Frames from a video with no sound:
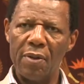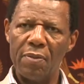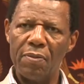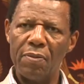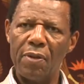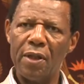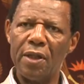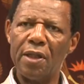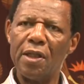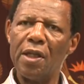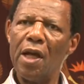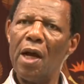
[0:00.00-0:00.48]

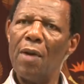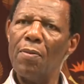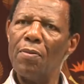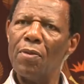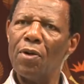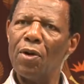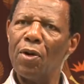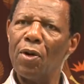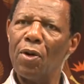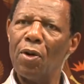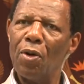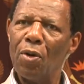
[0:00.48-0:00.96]
But
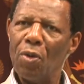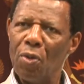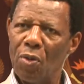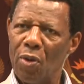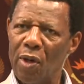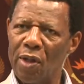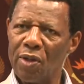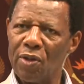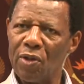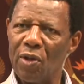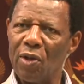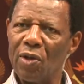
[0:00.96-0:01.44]
Tambo
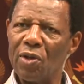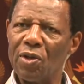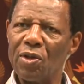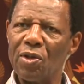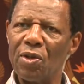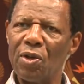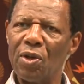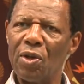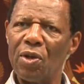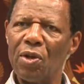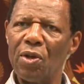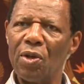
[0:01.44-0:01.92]
was
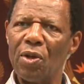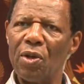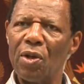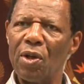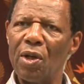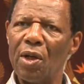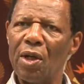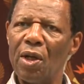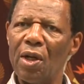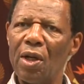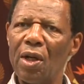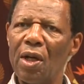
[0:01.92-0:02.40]
also
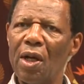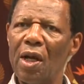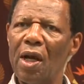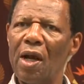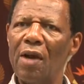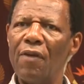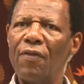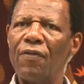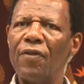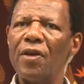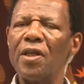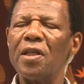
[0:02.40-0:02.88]

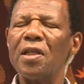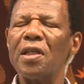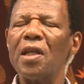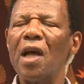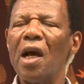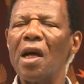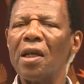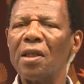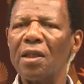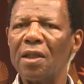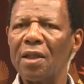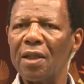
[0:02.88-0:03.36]
a
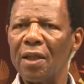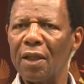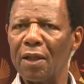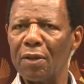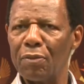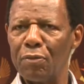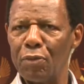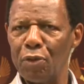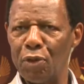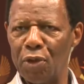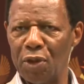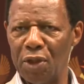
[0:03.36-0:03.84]
fantastic
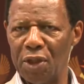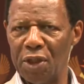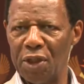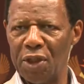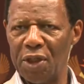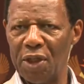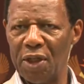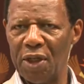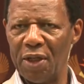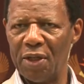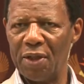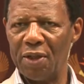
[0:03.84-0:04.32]

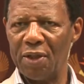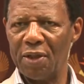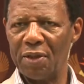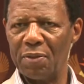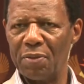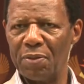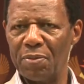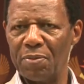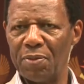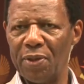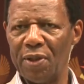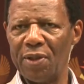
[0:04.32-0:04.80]
musician,
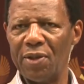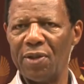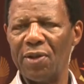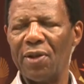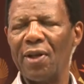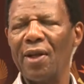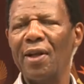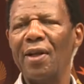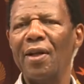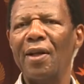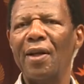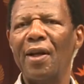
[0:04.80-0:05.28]

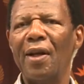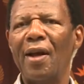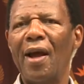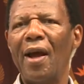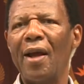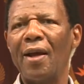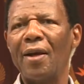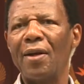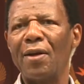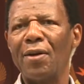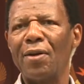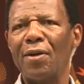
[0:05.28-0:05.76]
particularly
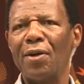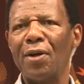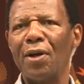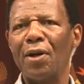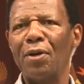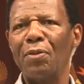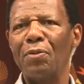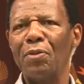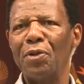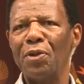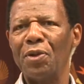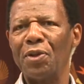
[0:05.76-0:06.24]
like
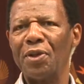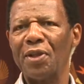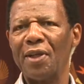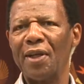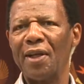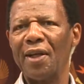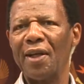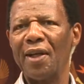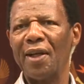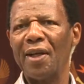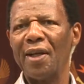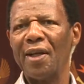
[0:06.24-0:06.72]
choral
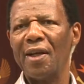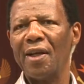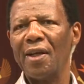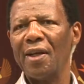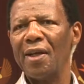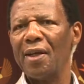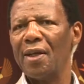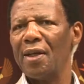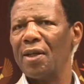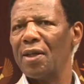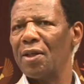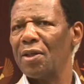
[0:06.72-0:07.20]
music.
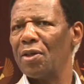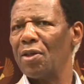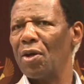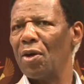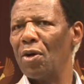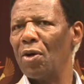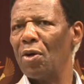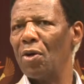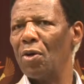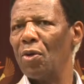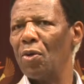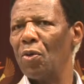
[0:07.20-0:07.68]

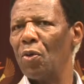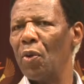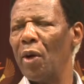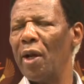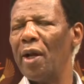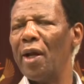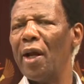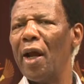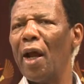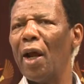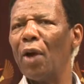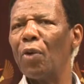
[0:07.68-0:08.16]
So
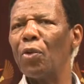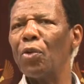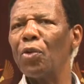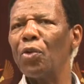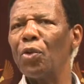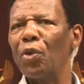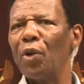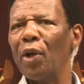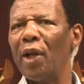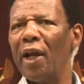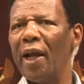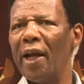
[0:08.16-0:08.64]
when
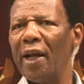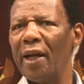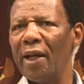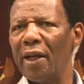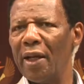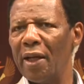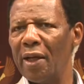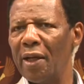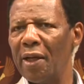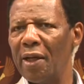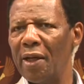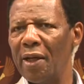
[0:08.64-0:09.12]

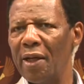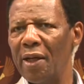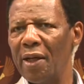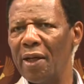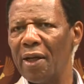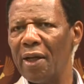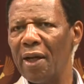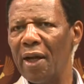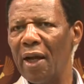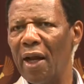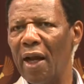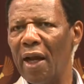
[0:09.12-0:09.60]
Eguruleni
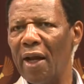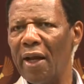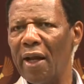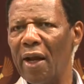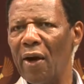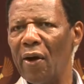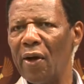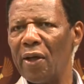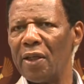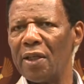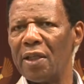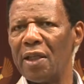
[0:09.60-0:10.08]
and
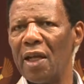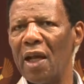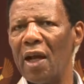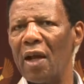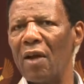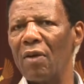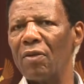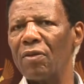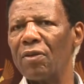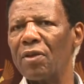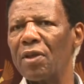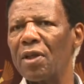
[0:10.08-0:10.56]

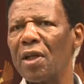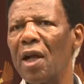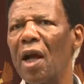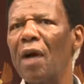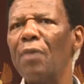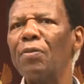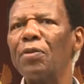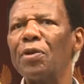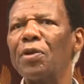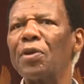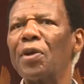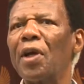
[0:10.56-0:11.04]
ourselves
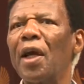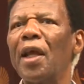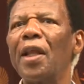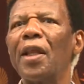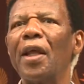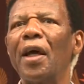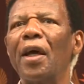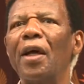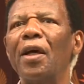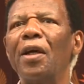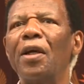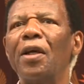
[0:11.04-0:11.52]
come
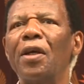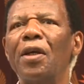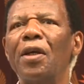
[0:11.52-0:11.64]
together